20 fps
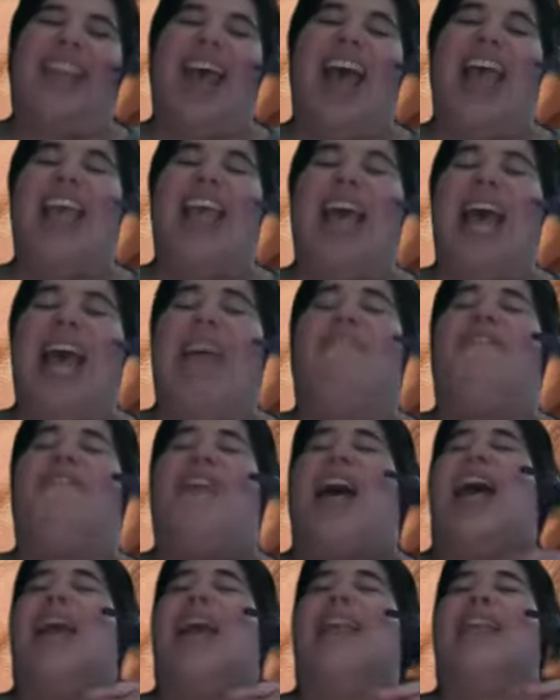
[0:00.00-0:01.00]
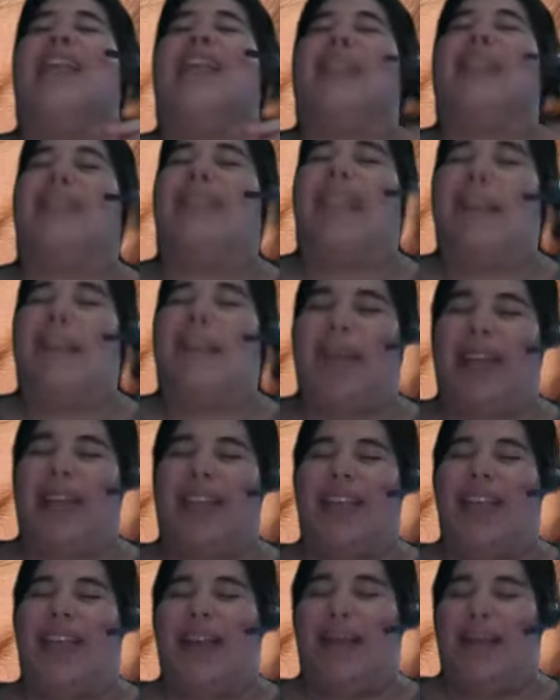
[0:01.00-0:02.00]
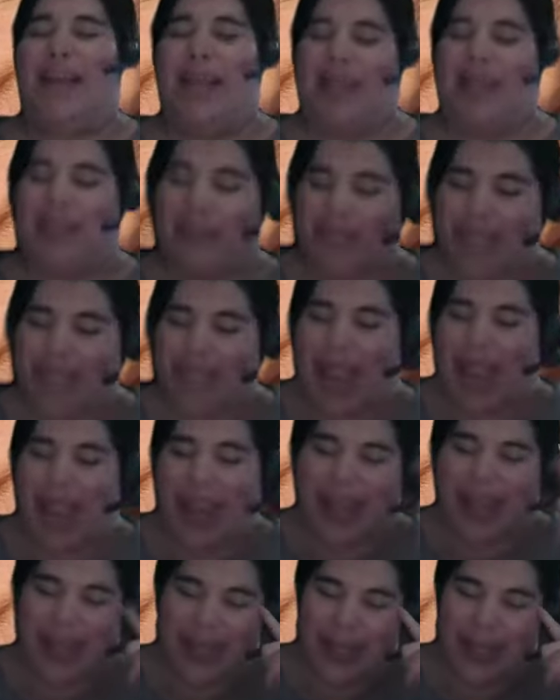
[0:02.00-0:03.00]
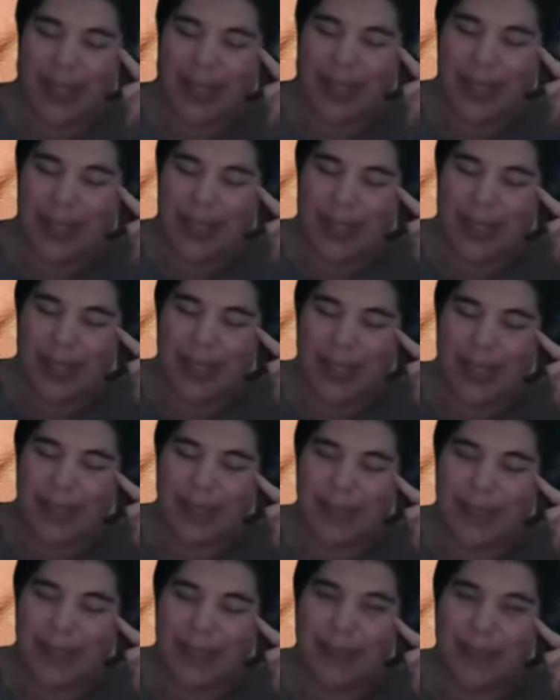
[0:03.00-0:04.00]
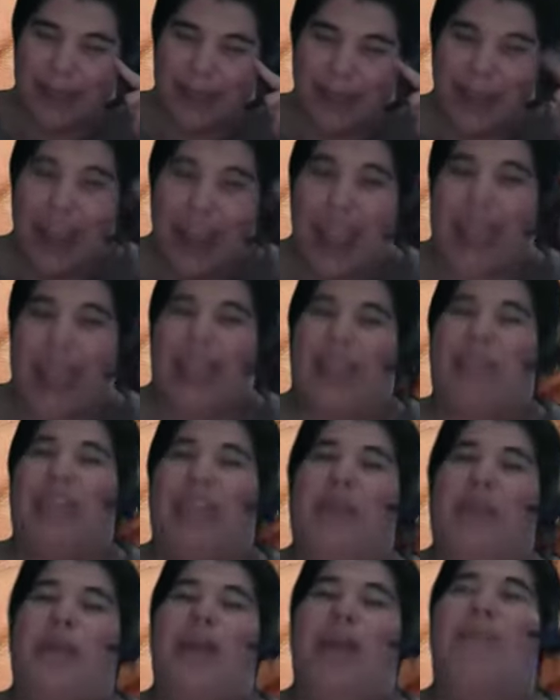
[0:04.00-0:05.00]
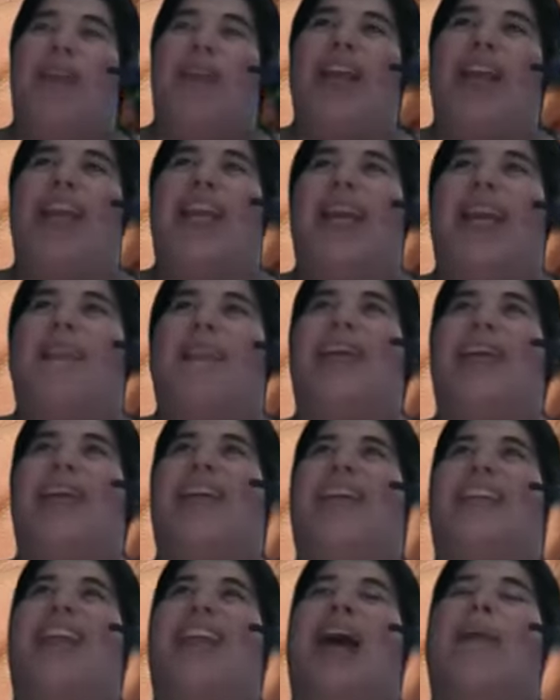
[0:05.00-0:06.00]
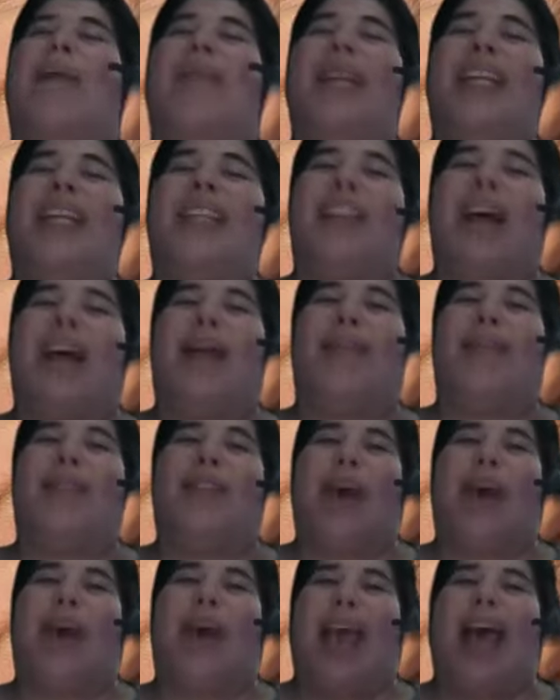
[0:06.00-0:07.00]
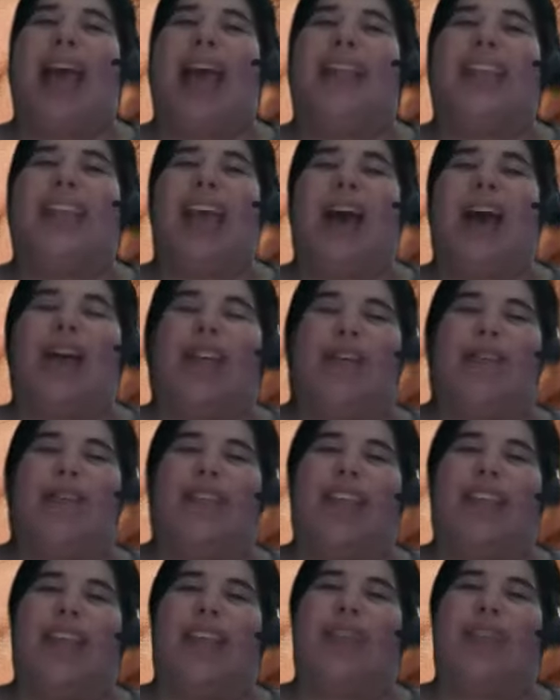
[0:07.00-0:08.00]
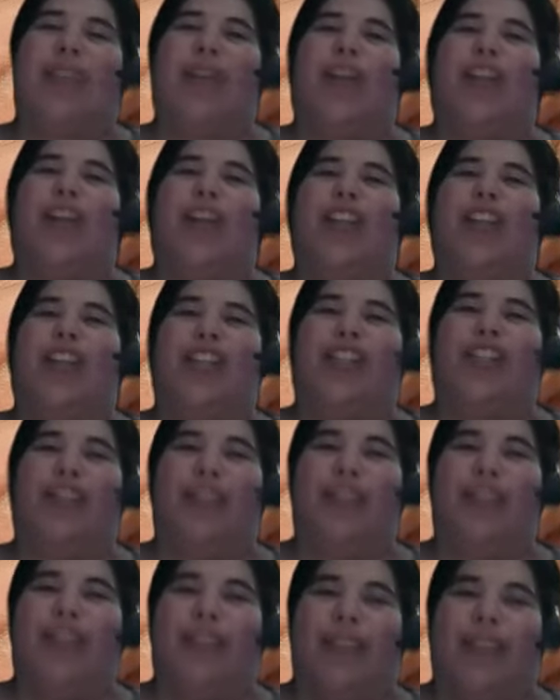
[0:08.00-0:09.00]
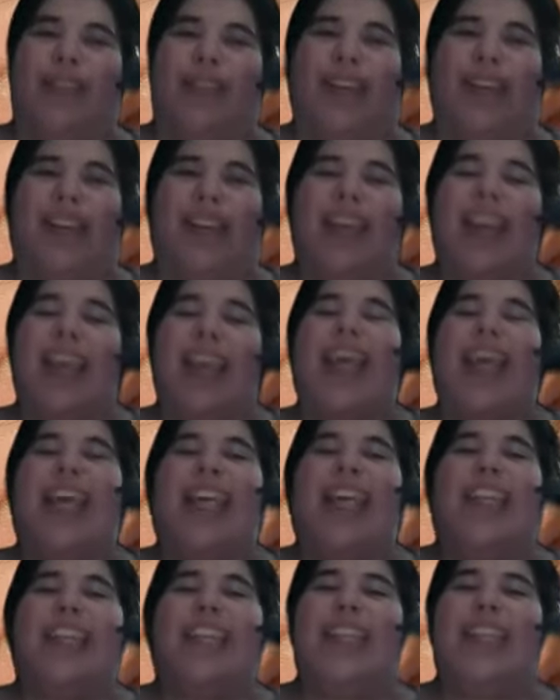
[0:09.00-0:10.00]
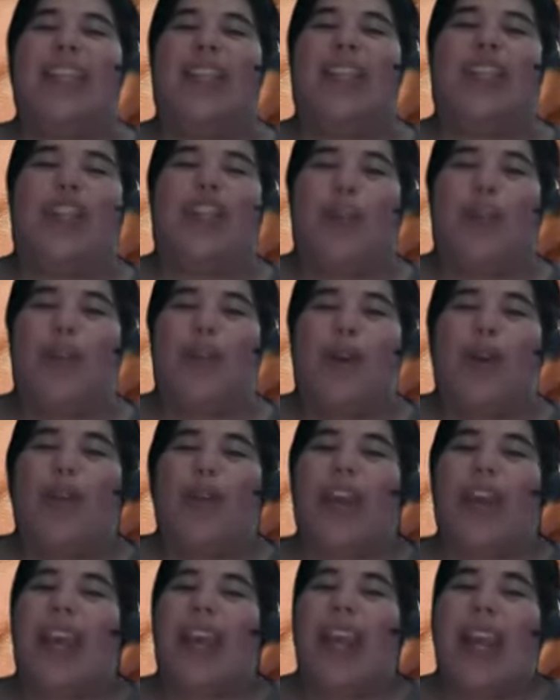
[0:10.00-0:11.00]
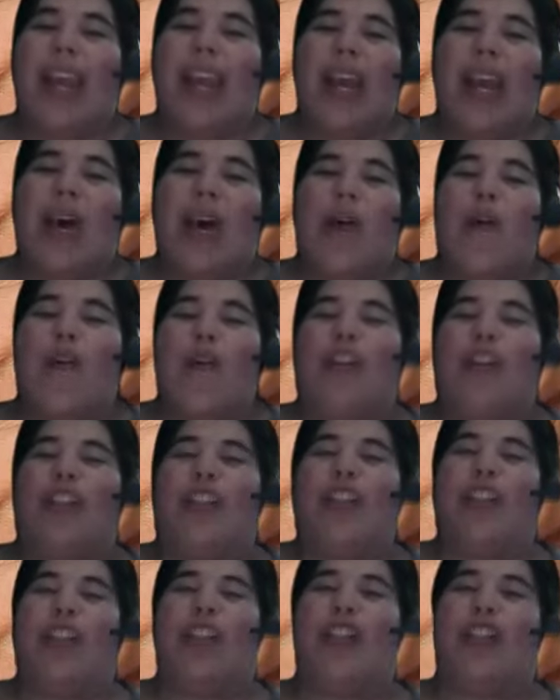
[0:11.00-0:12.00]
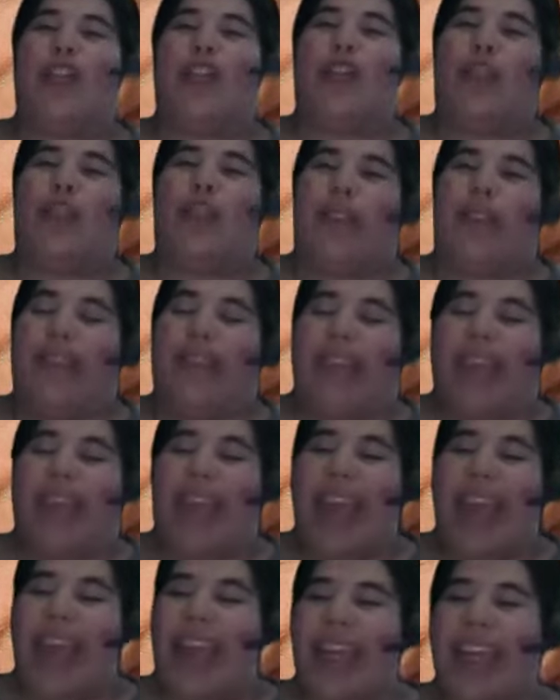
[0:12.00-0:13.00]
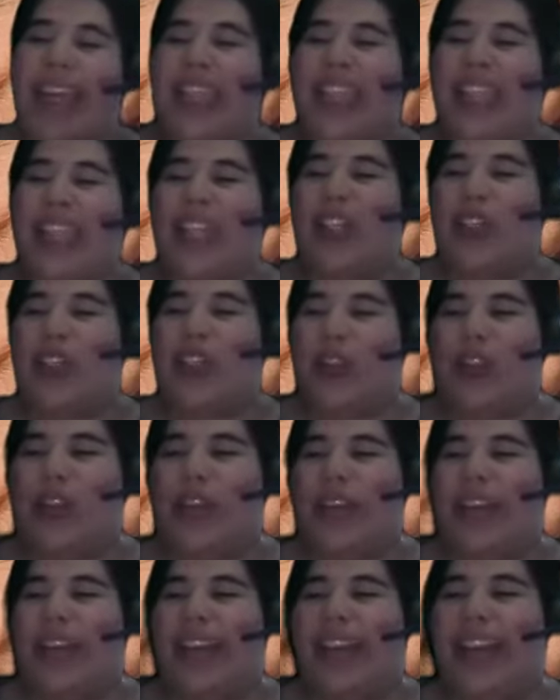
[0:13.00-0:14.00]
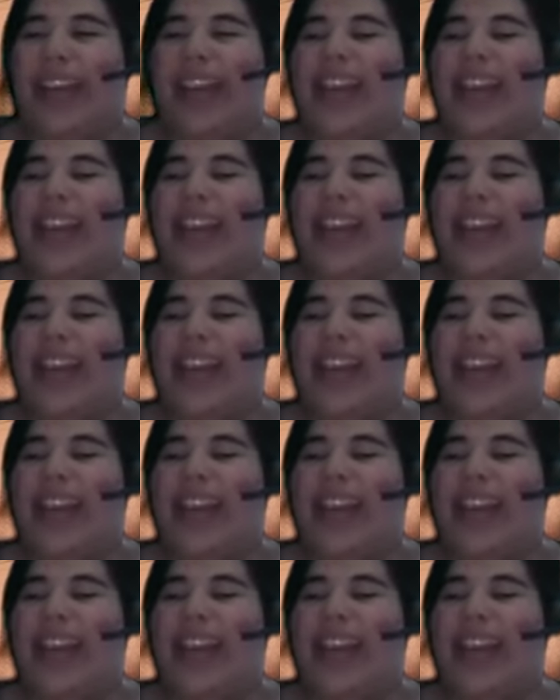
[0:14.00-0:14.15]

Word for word: I, I, I literally picked that up because it was like, it literally went right here because how many times do I ask how you say the word jewelry? Is it jewelry or is it jewelry? And he said jewelry.